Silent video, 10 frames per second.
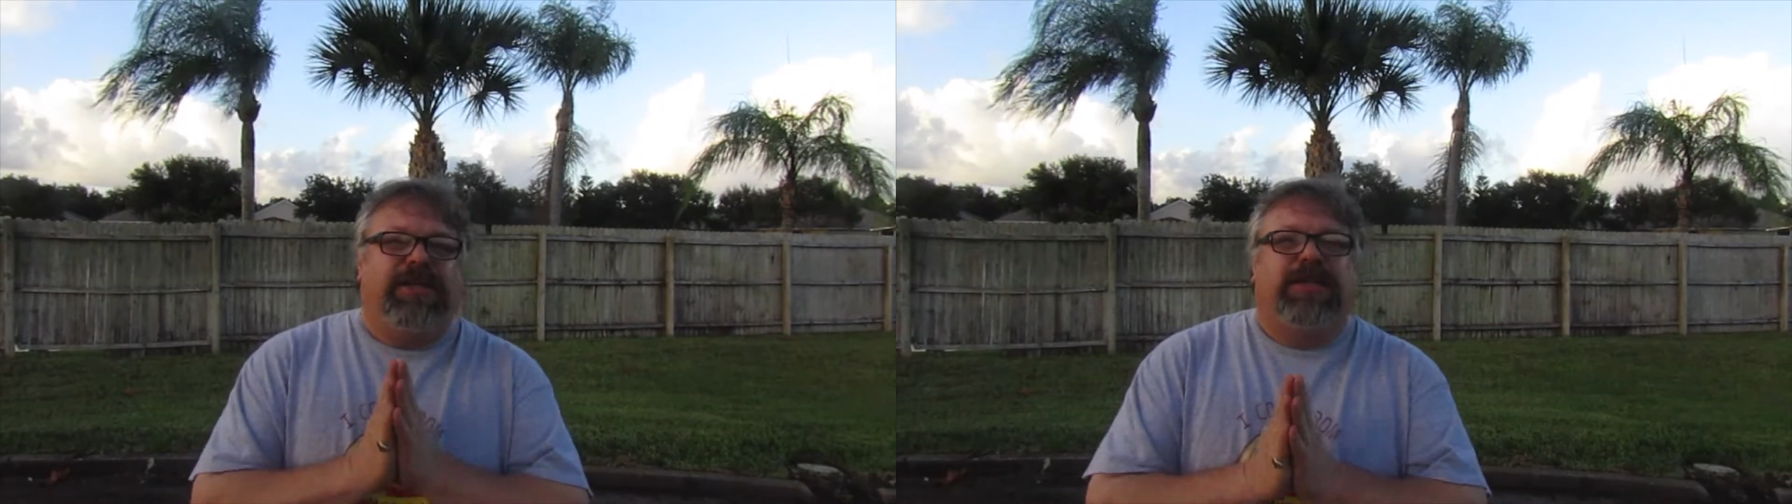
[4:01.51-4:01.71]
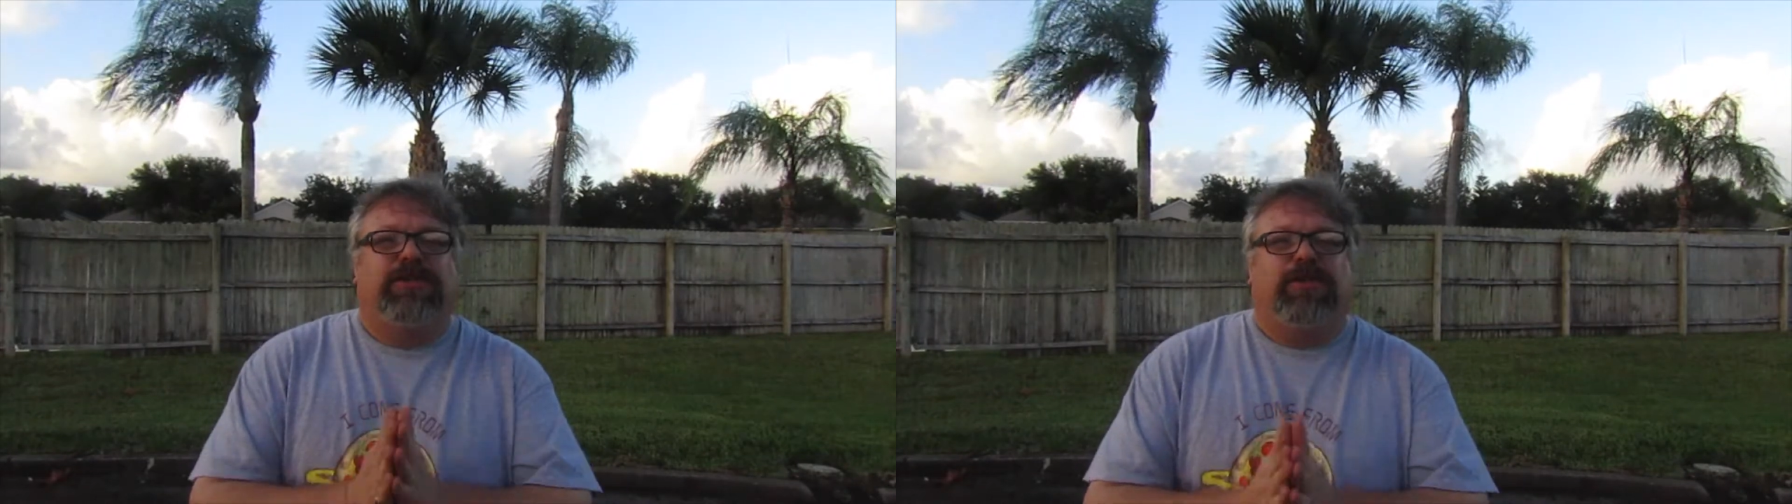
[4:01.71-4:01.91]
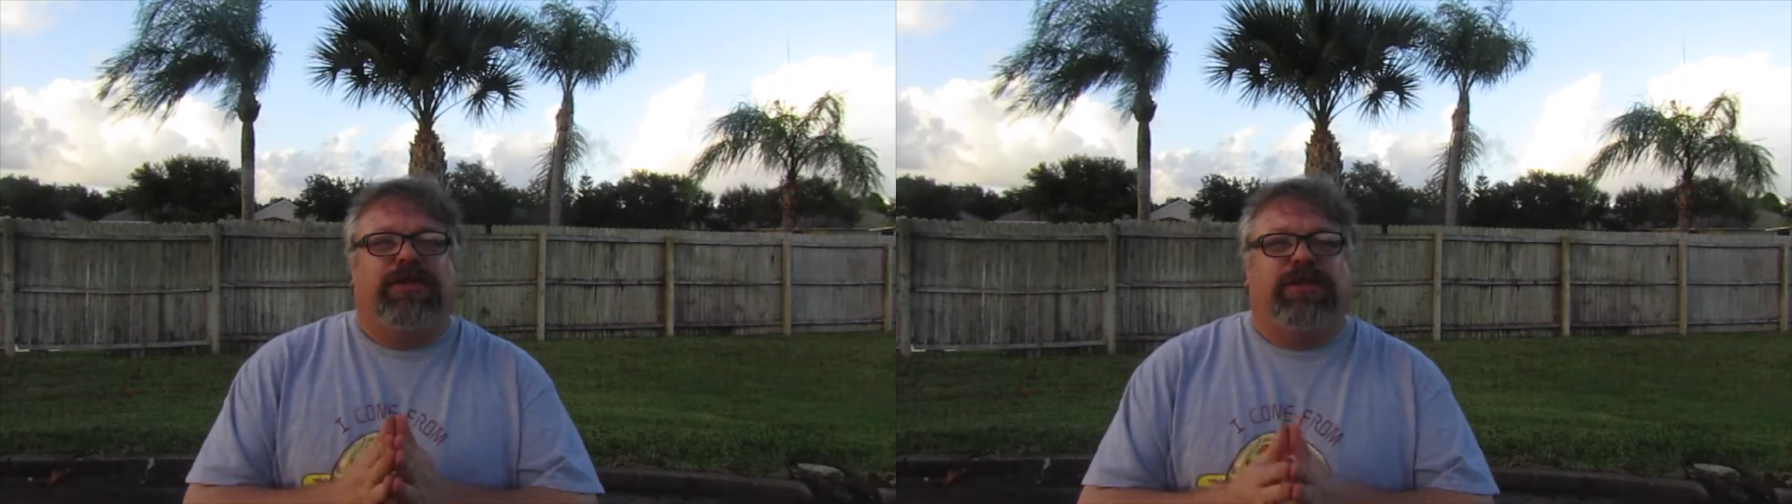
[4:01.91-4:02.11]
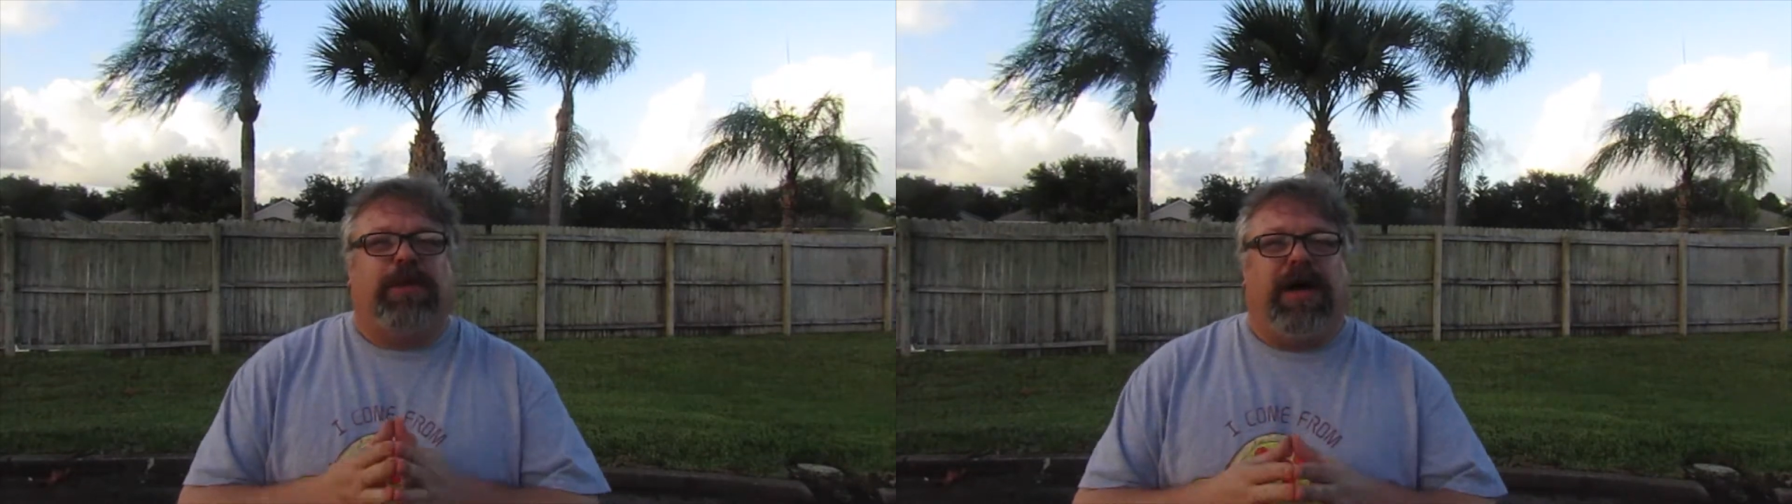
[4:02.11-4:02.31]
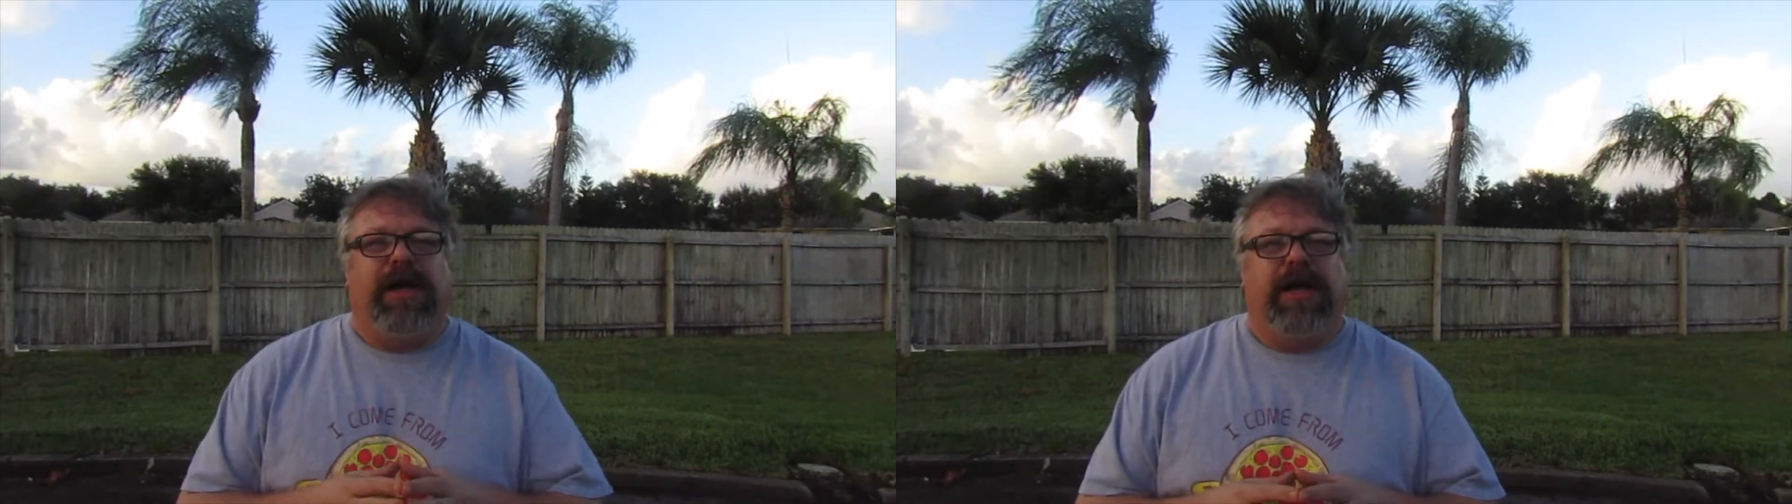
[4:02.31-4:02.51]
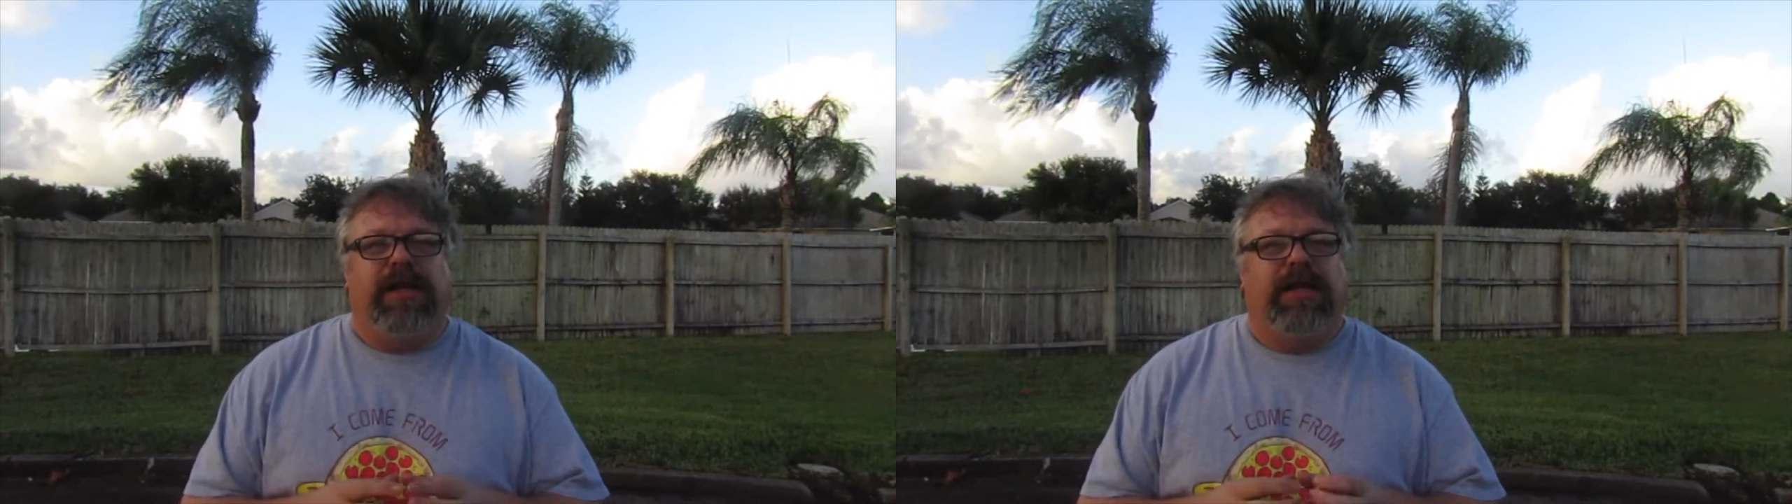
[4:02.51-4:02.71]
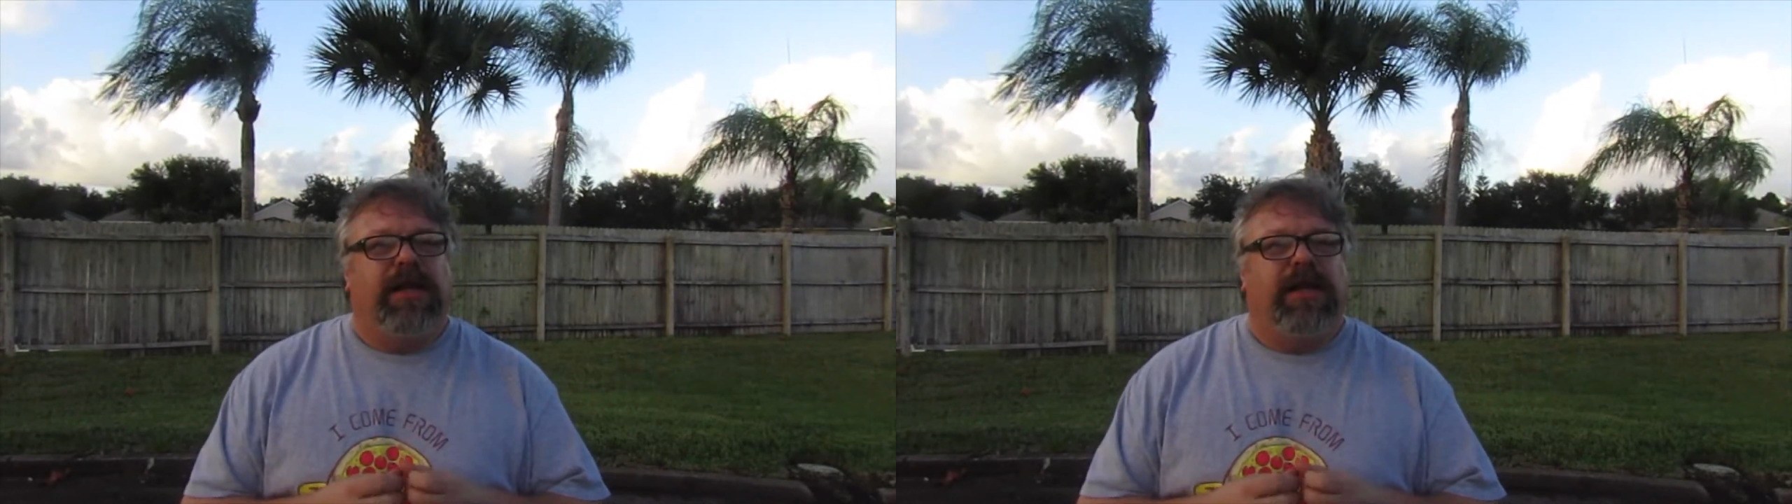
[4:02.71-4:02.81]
did enjoy this pie, and